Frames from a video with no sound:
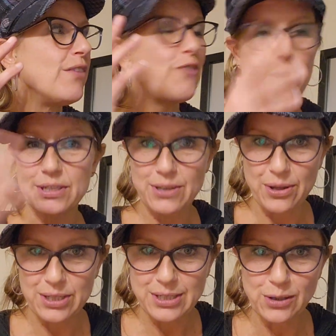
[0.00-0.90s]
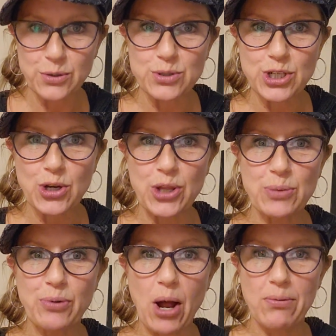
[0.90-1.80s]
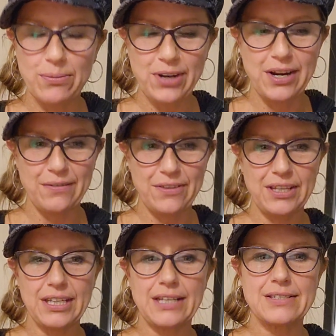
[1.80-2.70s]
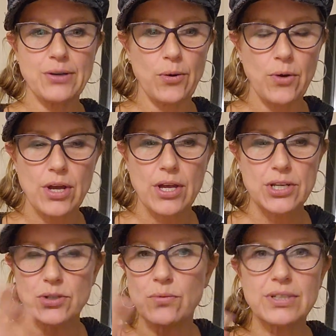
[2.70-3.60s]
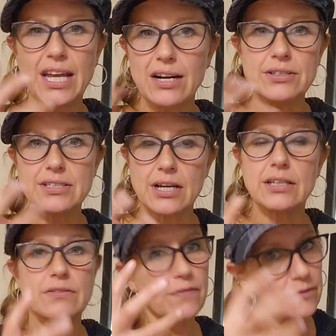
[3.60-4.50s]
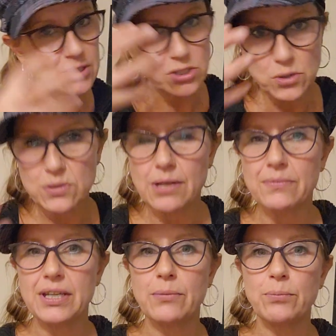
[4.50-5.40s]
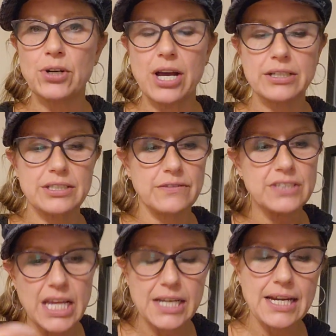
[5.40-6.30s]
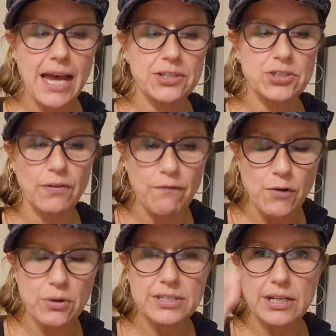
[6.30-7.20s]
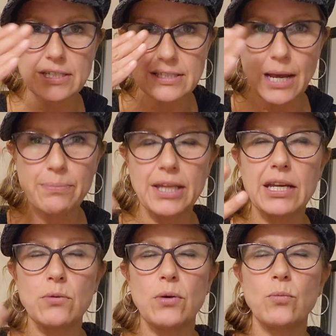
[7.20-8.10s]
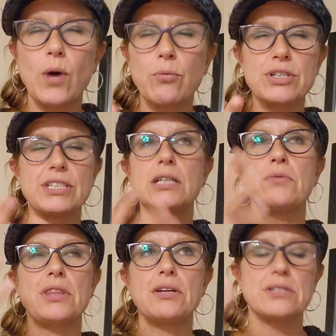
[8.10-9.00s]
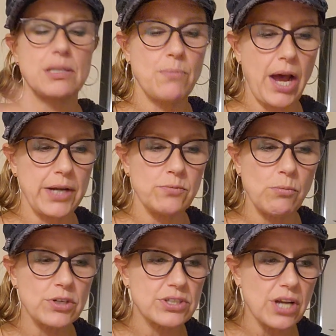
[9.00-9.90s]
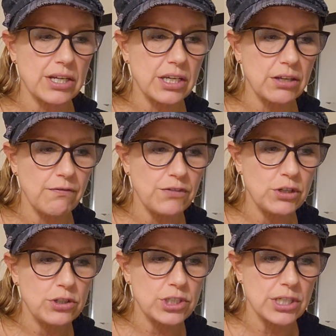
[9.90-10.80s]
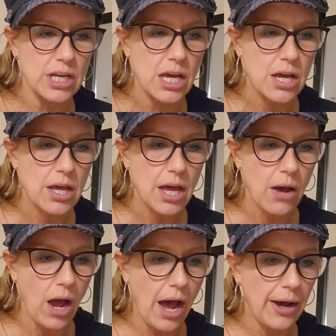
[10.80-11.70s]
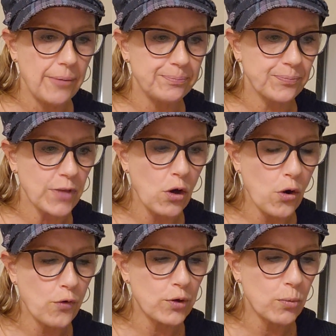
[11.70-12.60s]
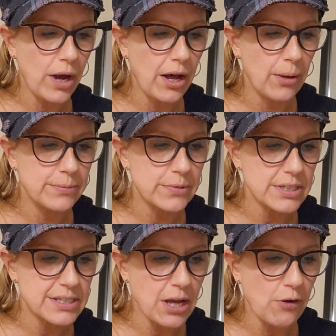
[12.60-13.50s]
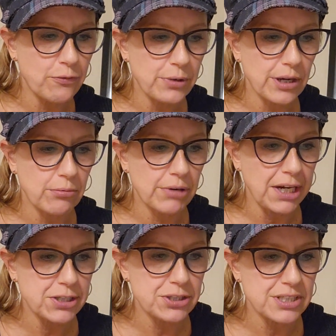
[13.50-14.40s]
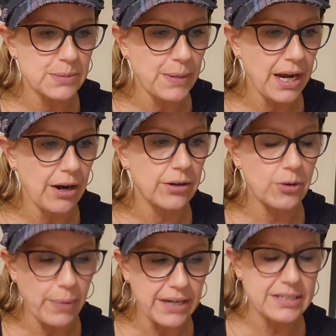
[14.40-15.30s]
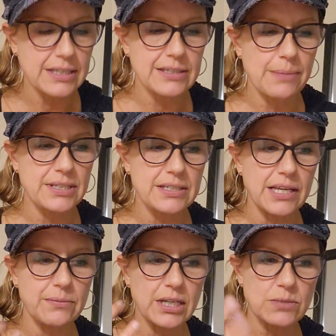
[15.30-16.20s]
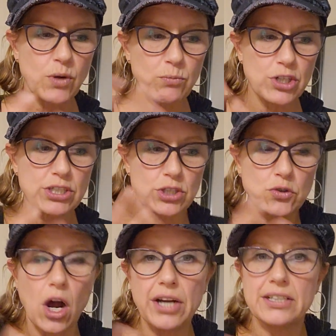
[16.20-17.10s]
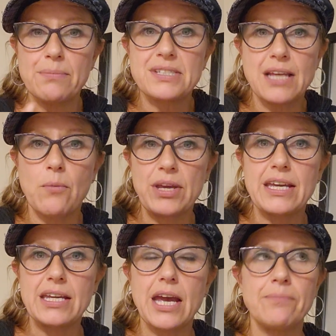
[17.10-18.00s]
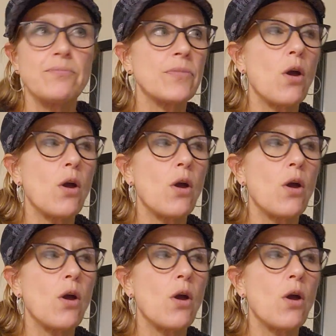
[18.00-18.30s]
focus on the solution, not the problem kind of thinking. So don't all stuck. Do something productive. Take an action. Focus on a step. What we're dealing with here is the mind. When we're stuck in confusion, overwhelmed, self-will, rage, despair, go back to the steps to say, because when we're distraught and upset, we can get